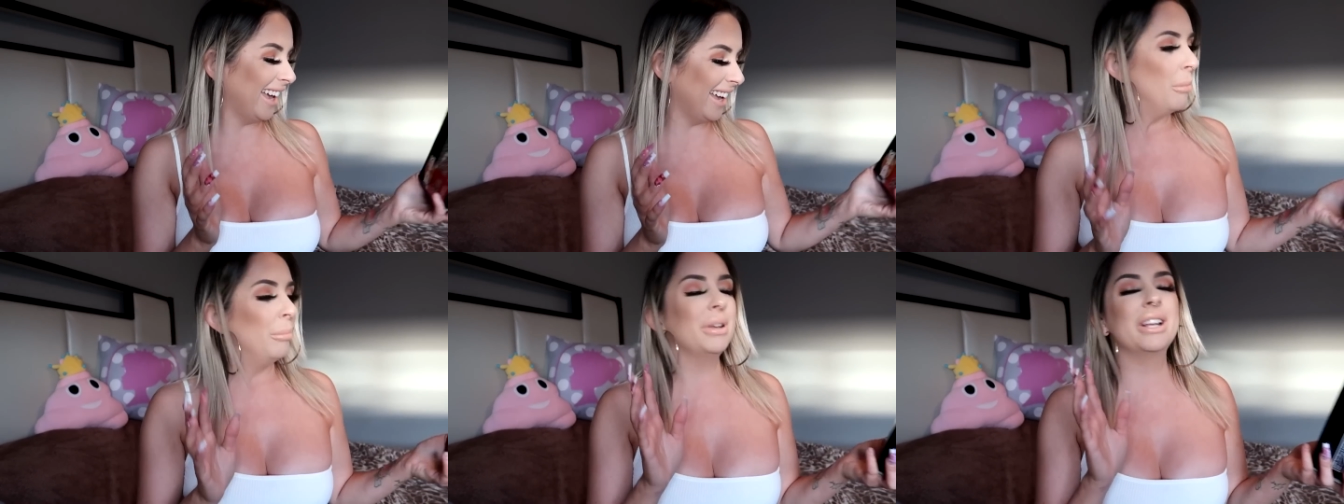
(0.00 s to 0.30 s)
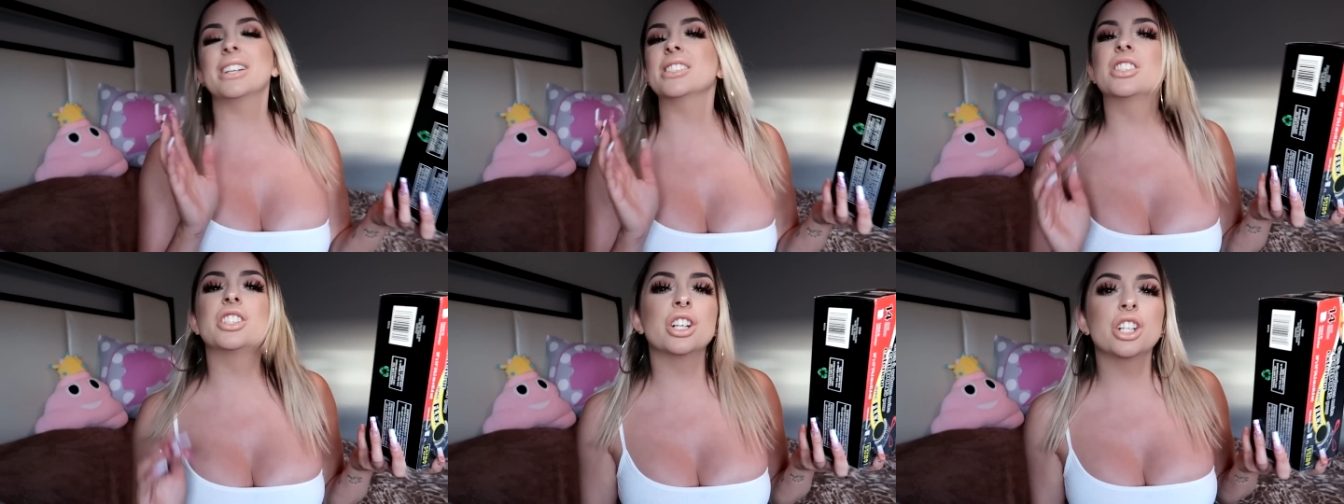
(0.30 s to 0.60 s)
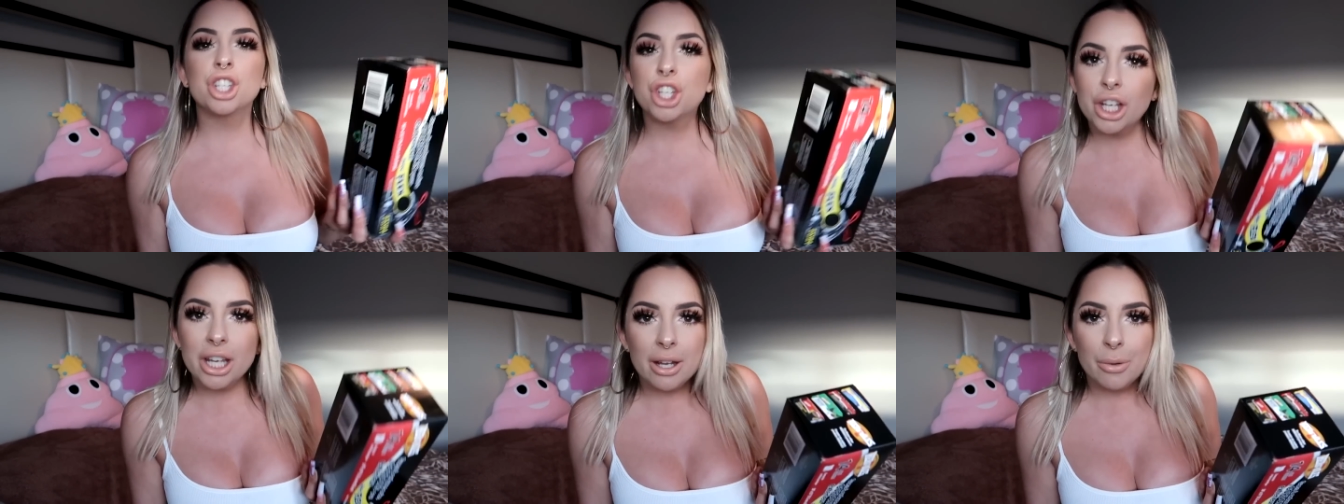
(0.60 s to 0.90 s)
because they're
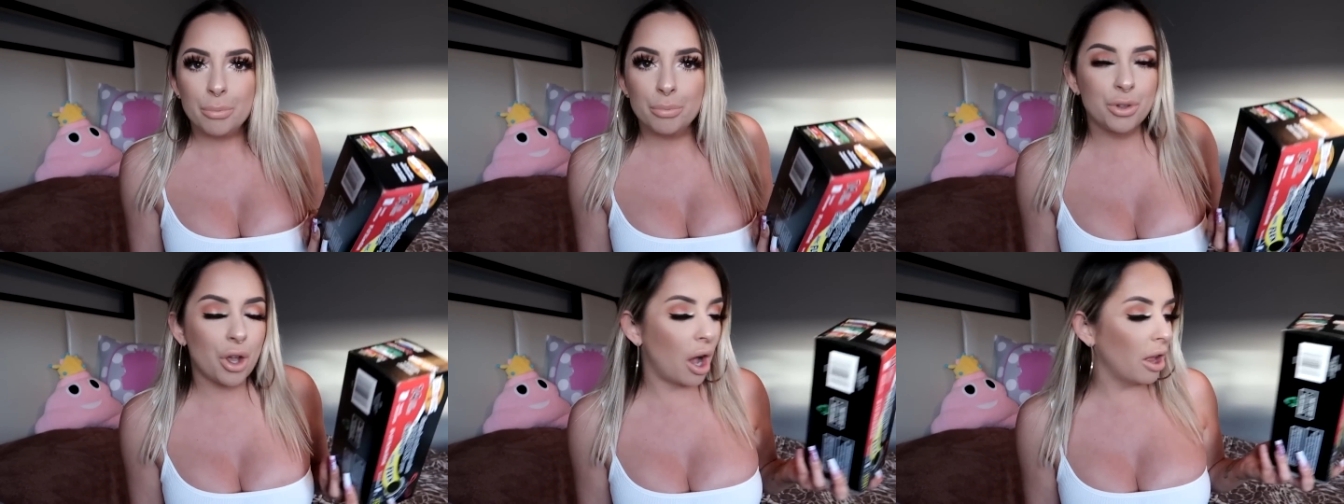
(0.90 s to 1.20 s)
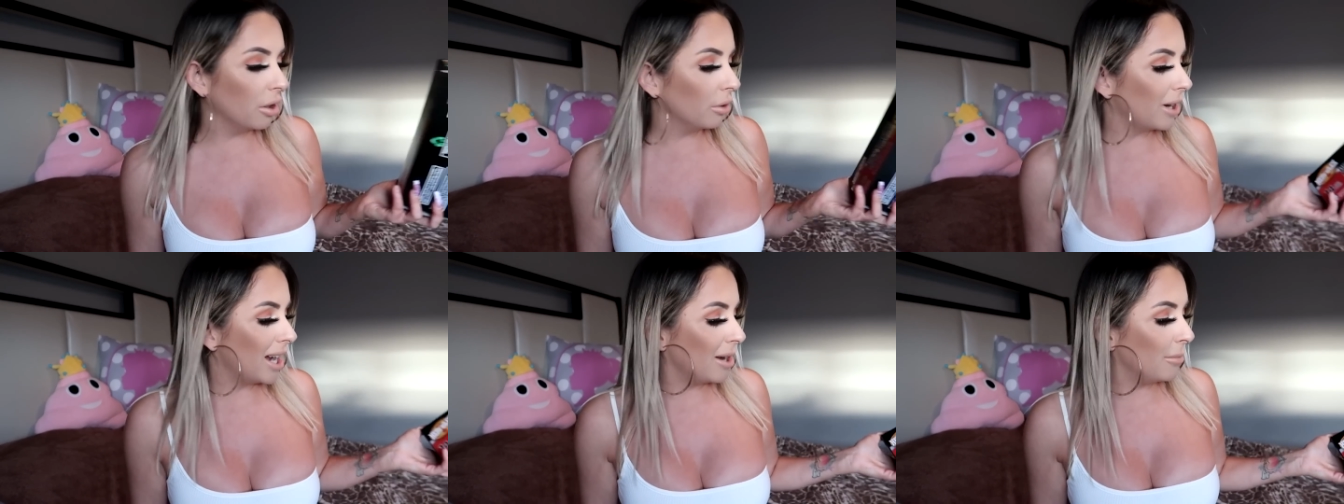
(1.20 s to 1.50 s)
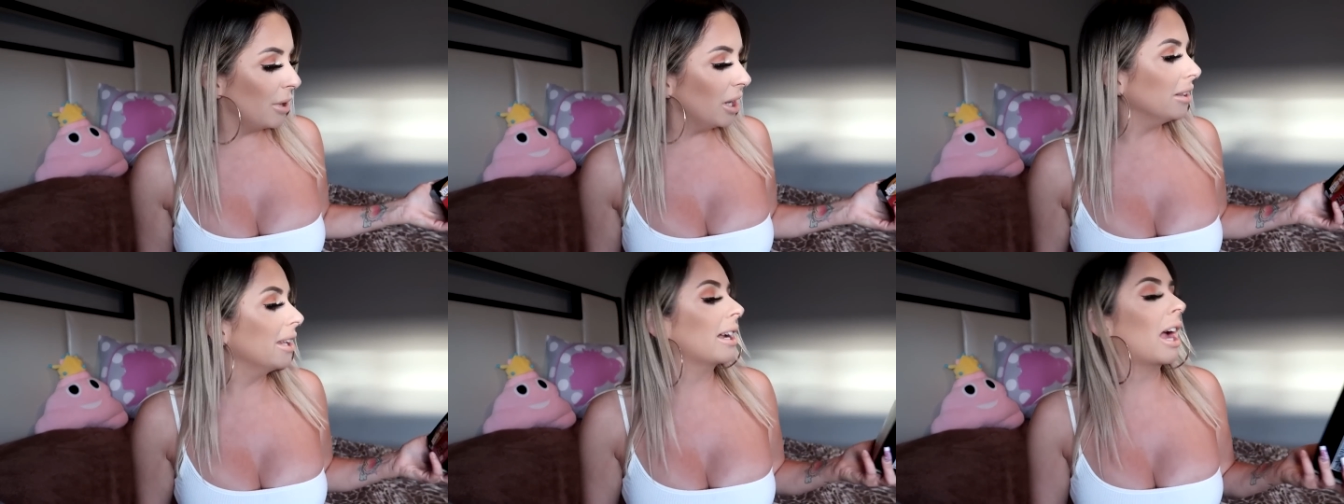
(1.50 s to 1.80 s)
cheap.
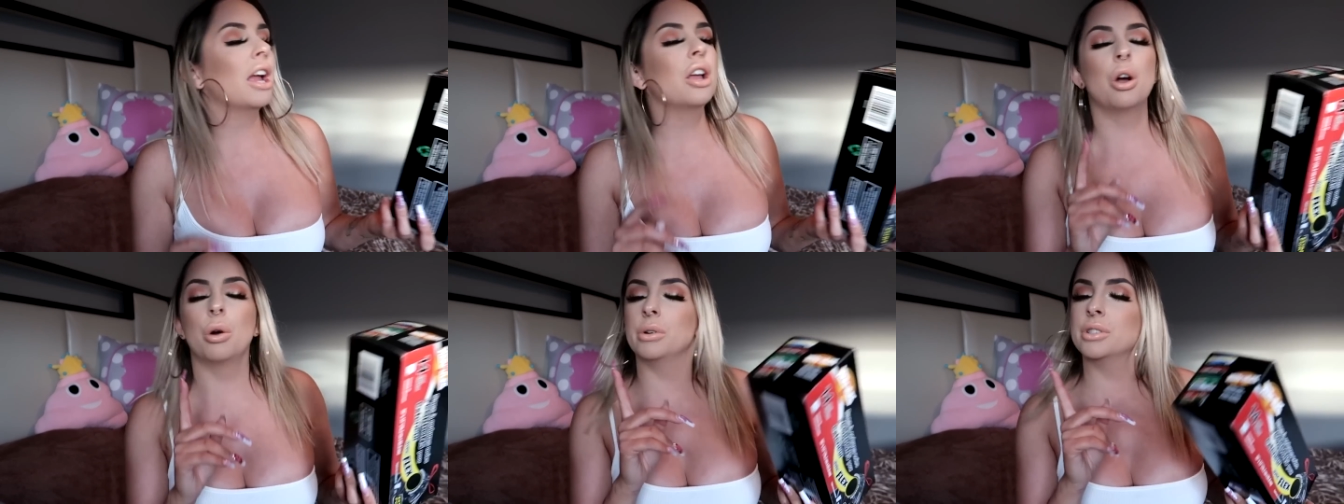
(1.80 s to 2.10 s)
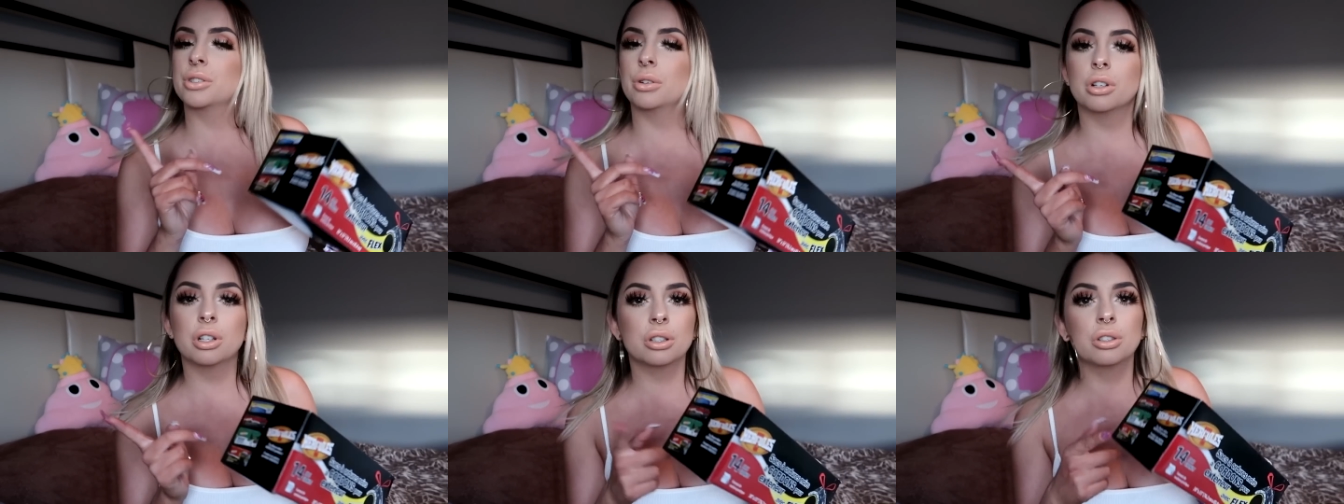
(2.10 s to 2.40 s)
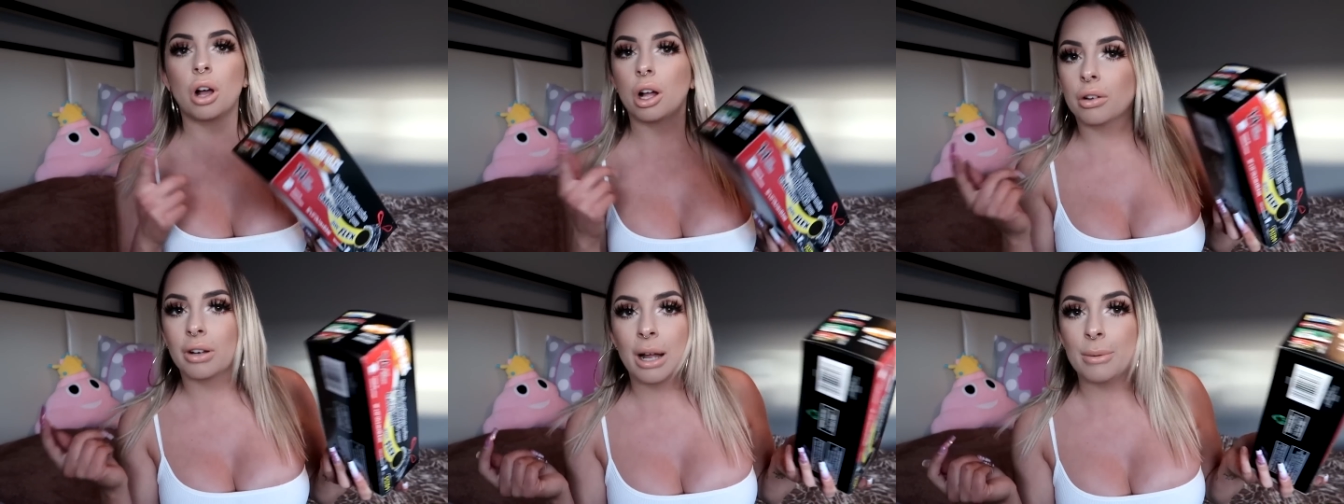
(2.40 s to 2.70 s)
Dollarama, like I always go to
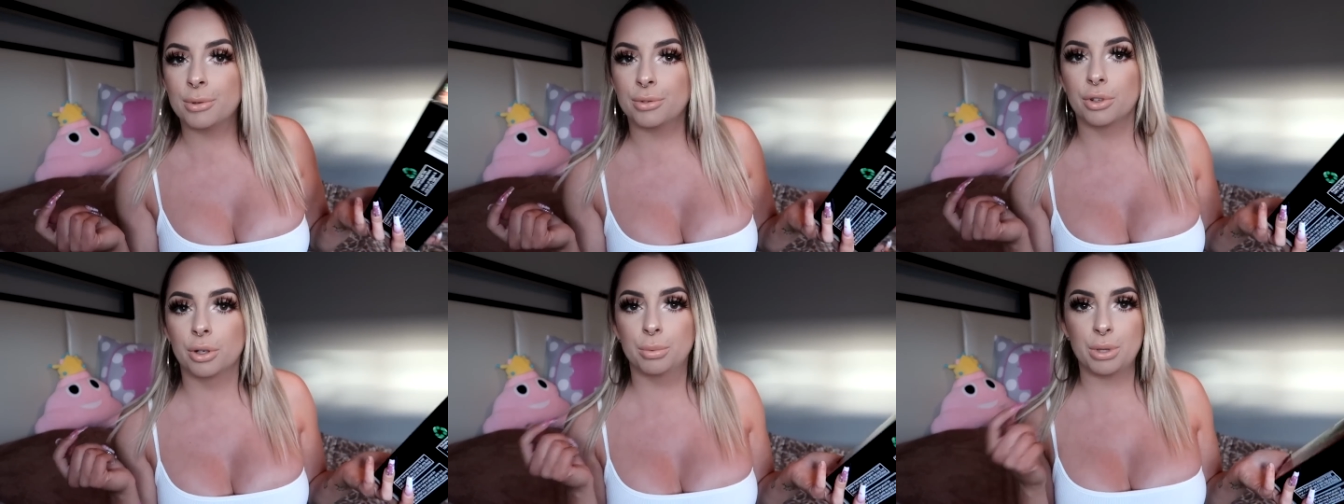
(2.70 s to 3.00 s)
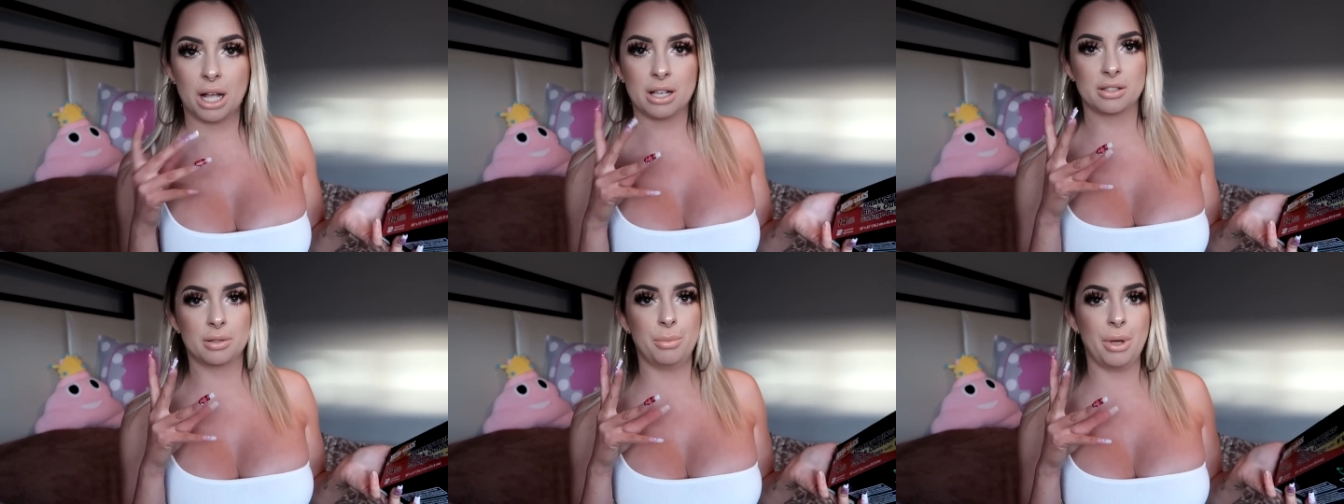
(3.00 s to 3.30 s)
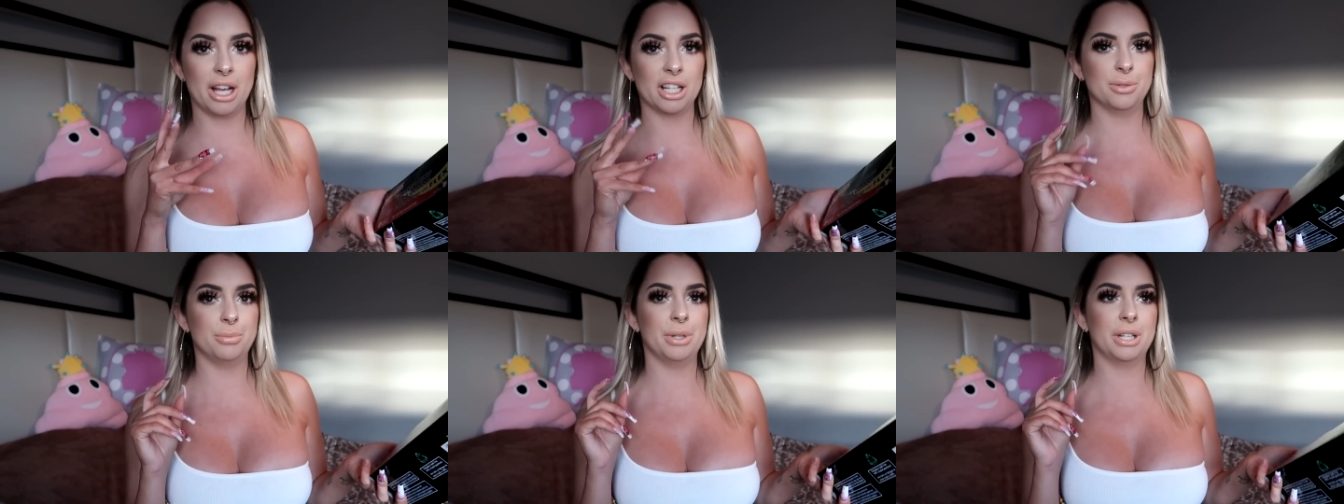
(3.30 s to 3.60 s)
Dollarama for plastic
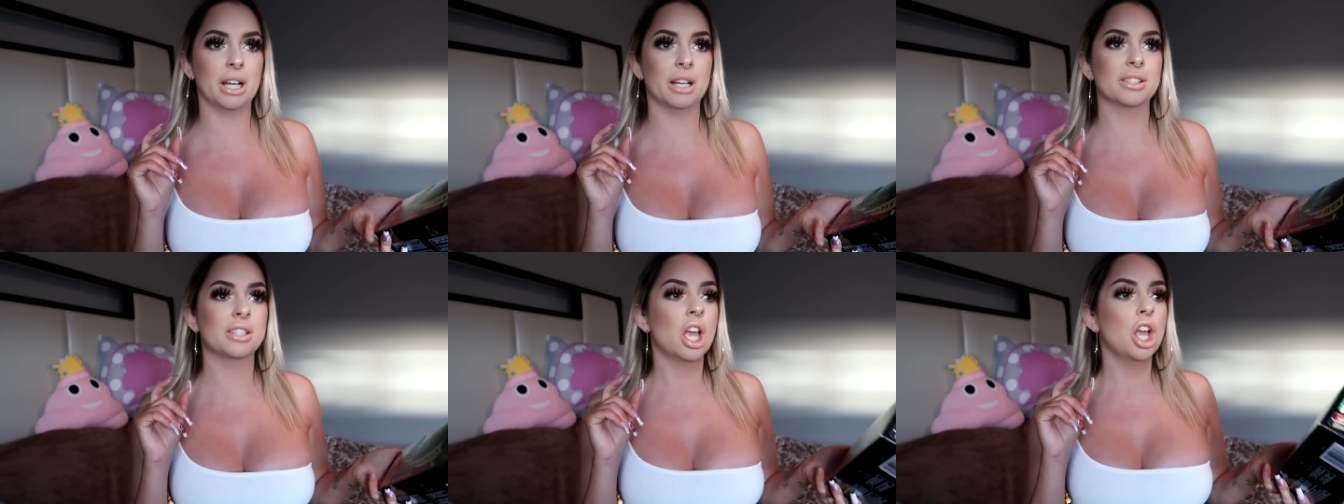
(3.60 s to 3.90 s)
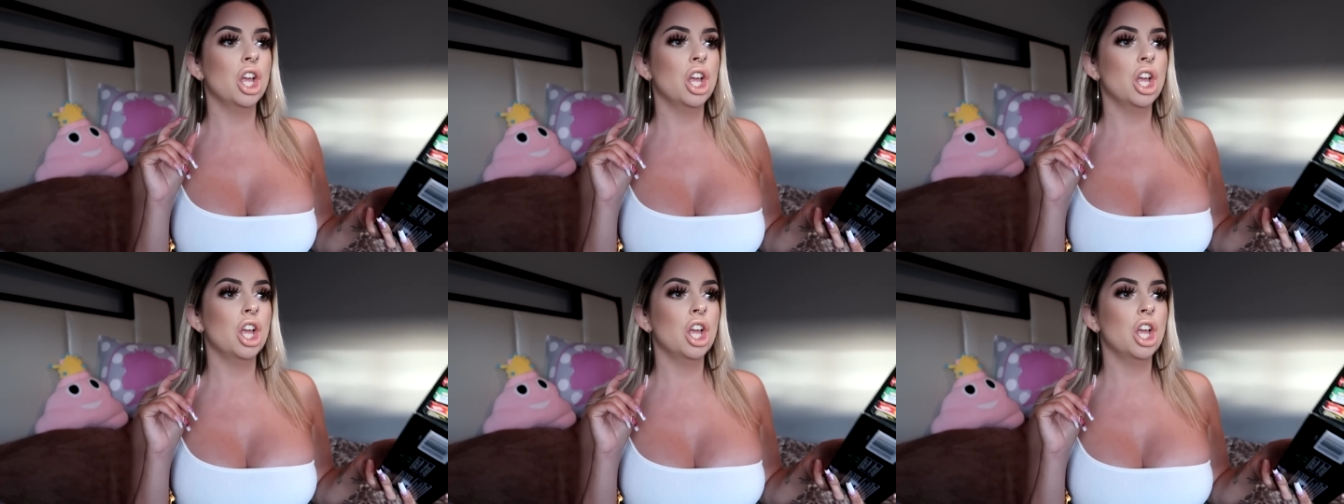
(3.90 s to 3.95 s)
bags because